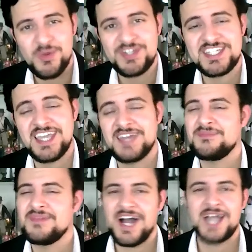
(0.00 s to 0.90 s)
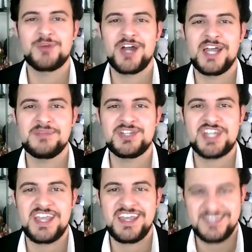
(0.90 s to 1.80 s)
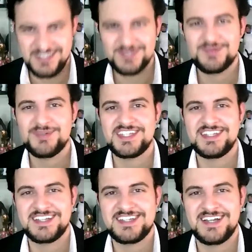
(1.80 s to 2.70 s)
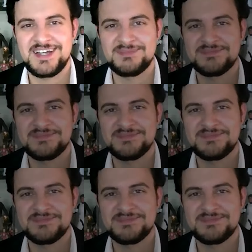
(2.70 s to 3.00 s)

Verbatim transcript: Once again, I'm Ryan Bijan. We'll see you next time.